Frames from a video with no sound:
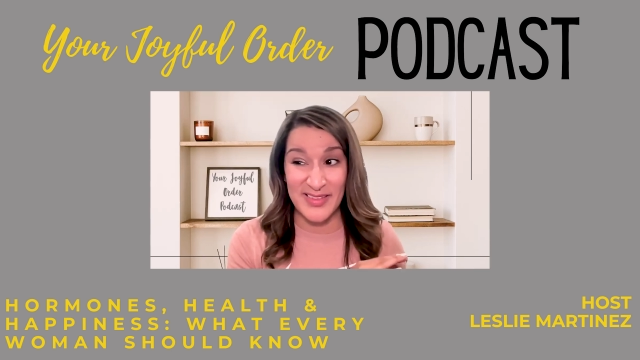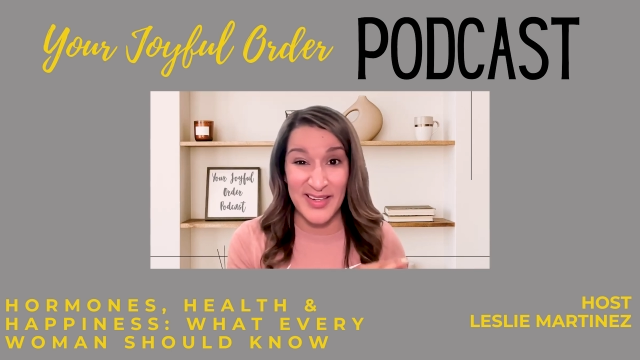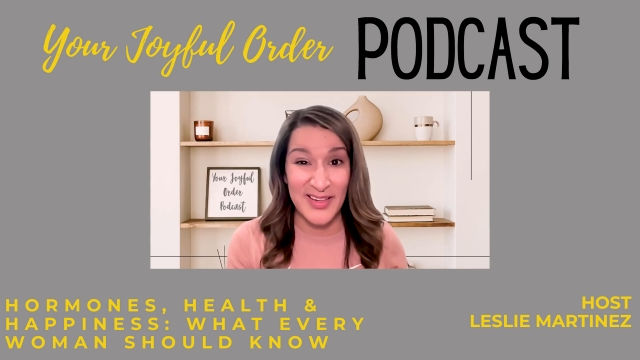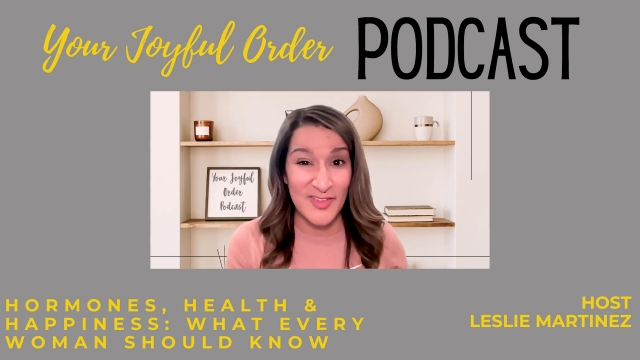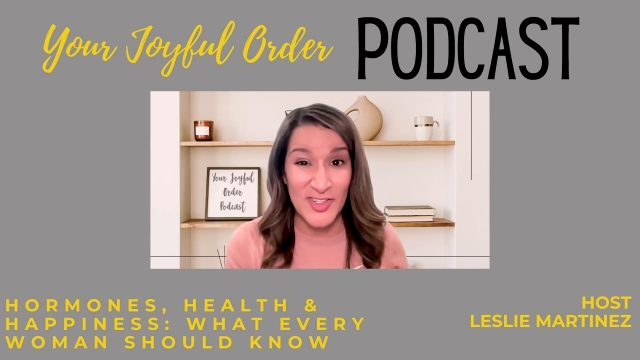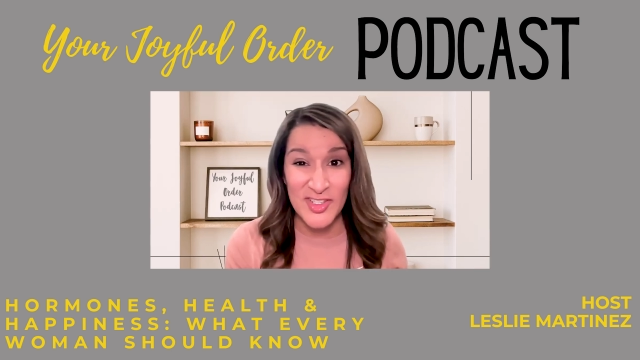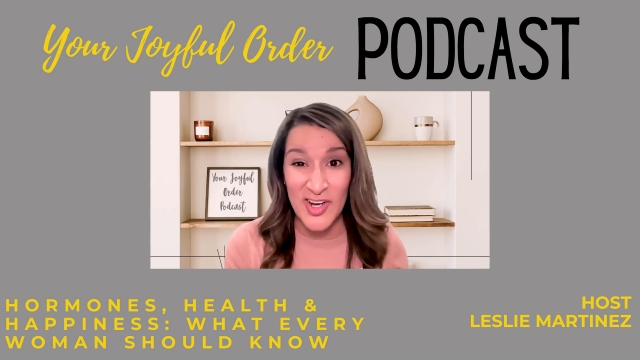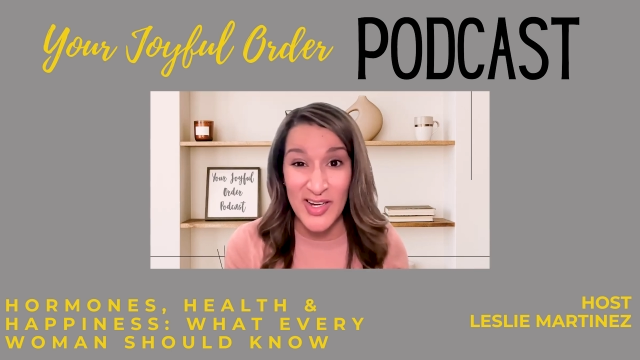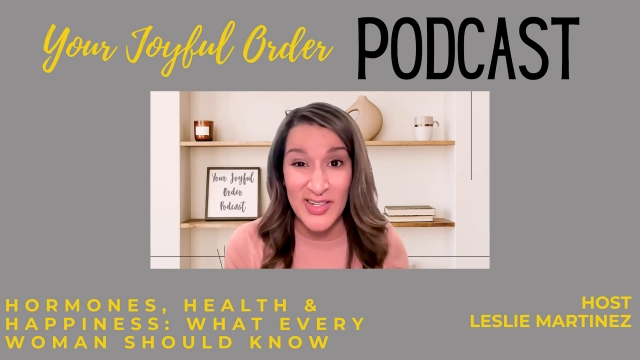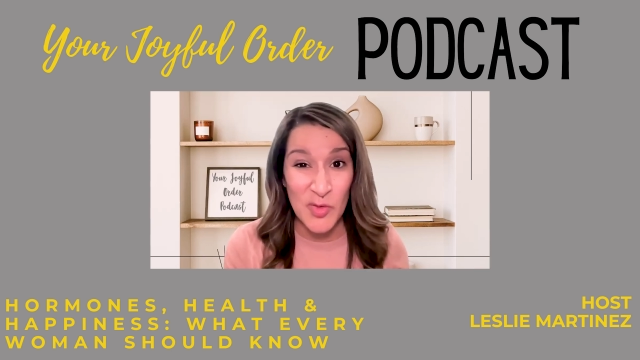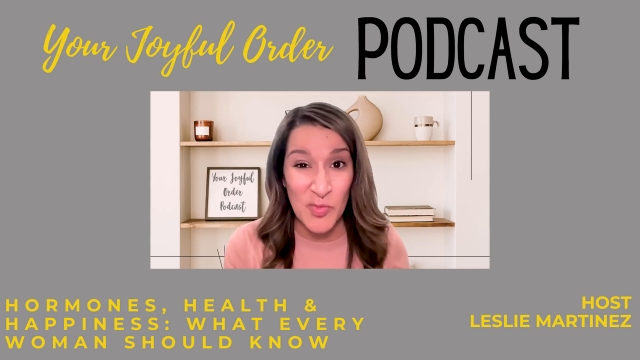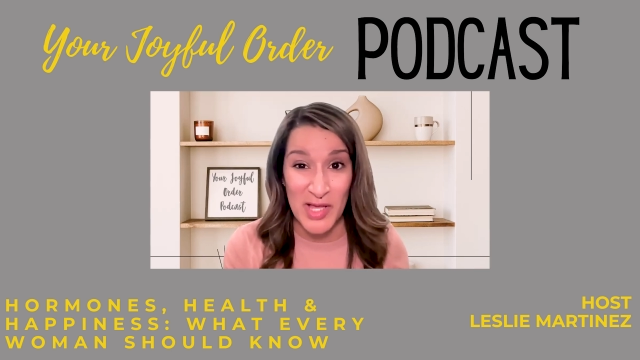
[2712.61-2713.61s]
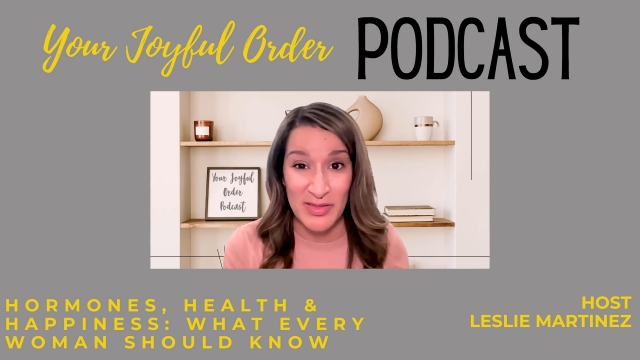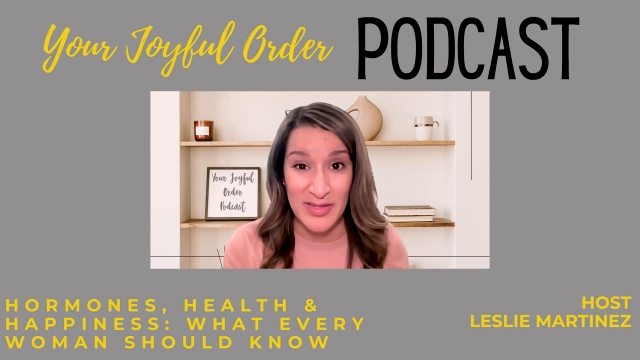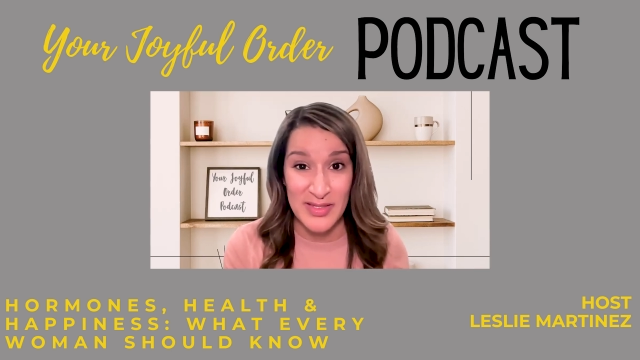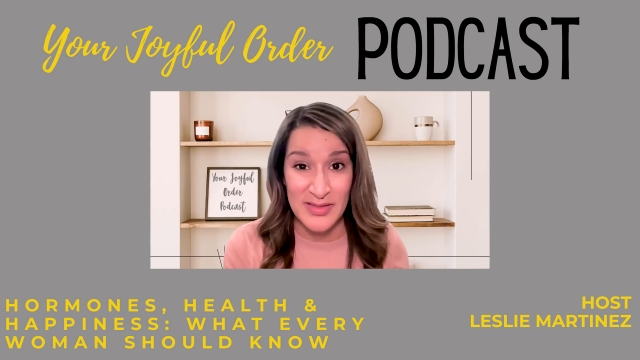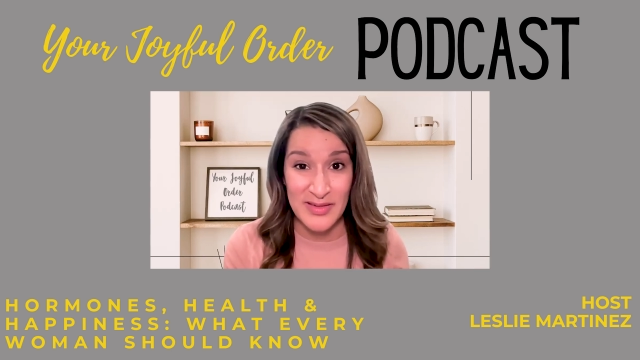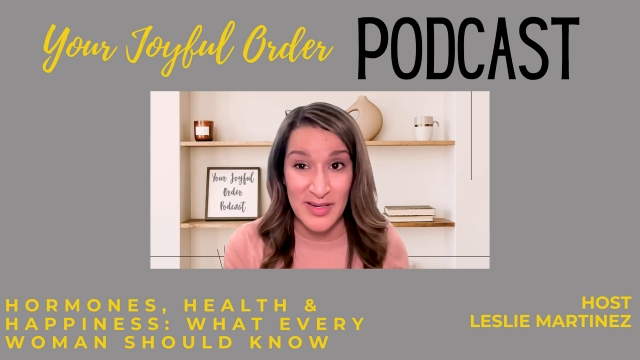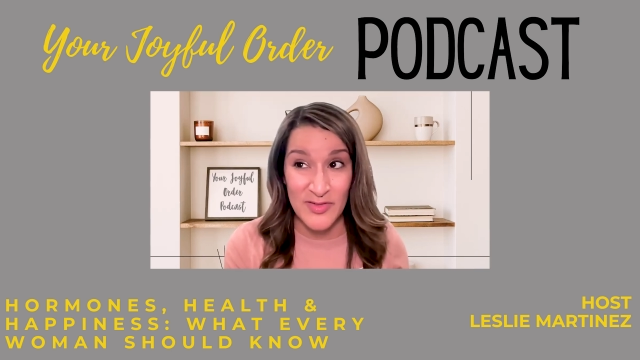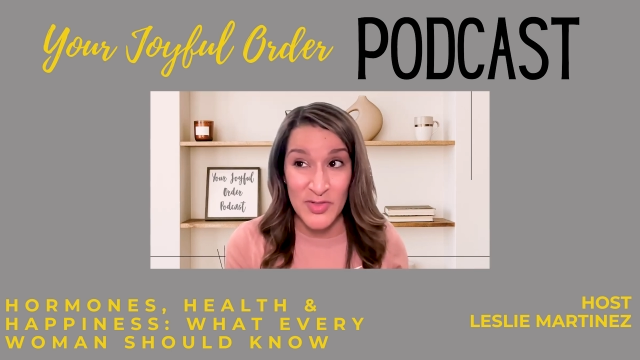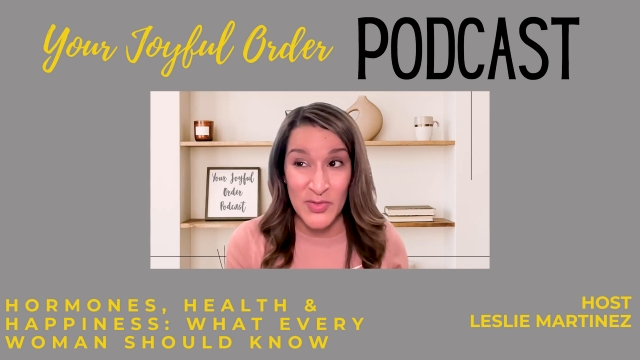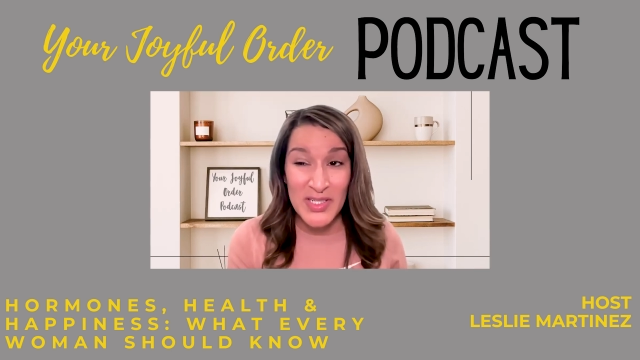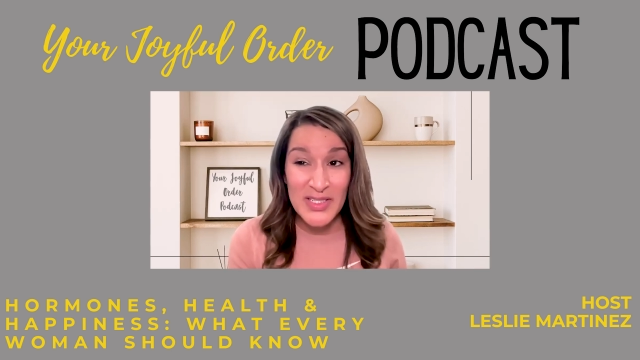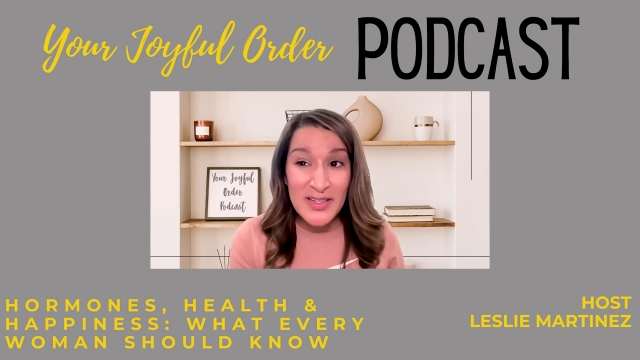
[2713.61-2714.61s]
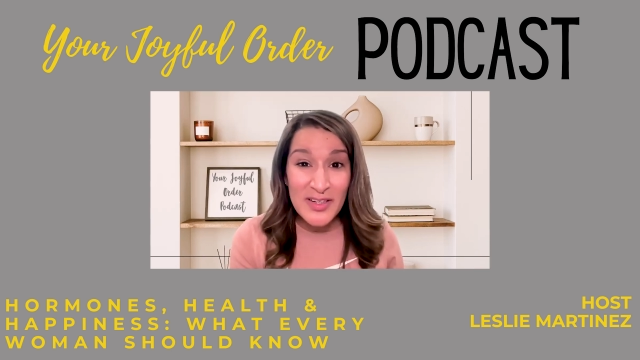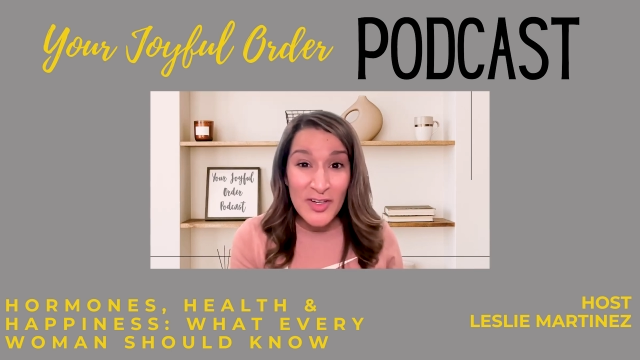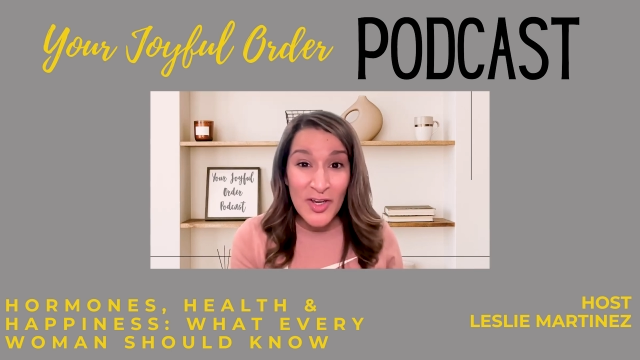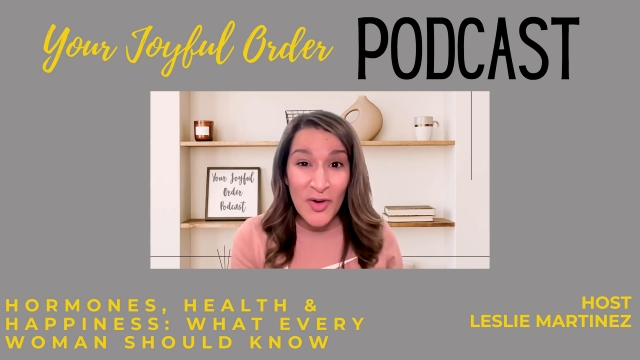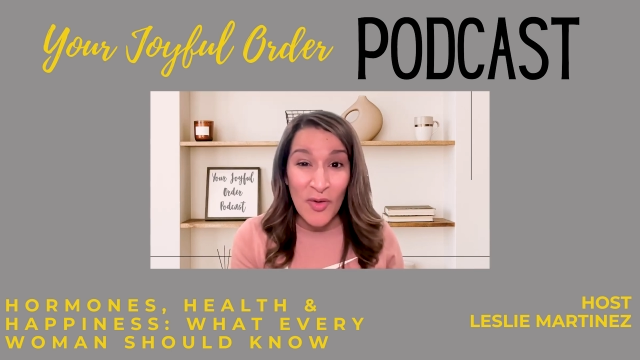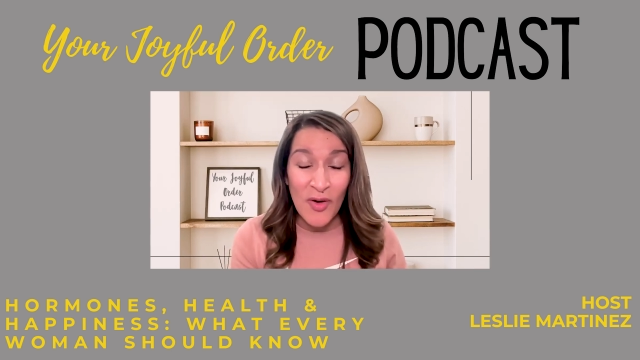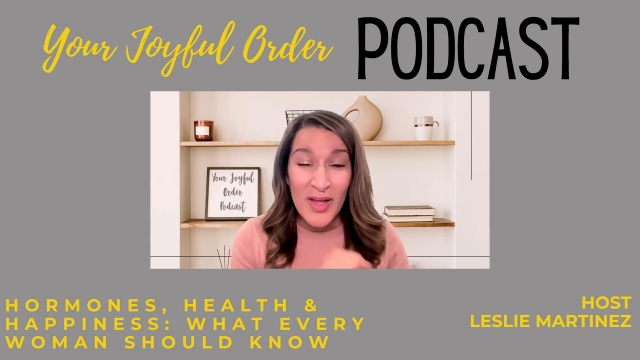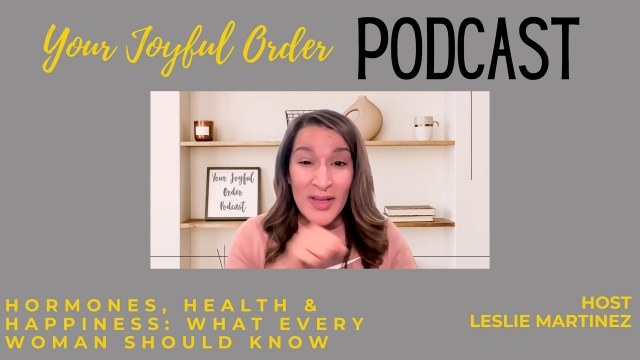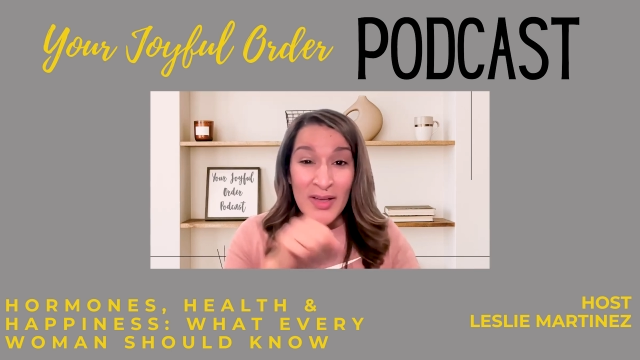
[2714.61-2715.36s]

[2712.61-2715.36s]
They never talked about this stuff. So we didn't know.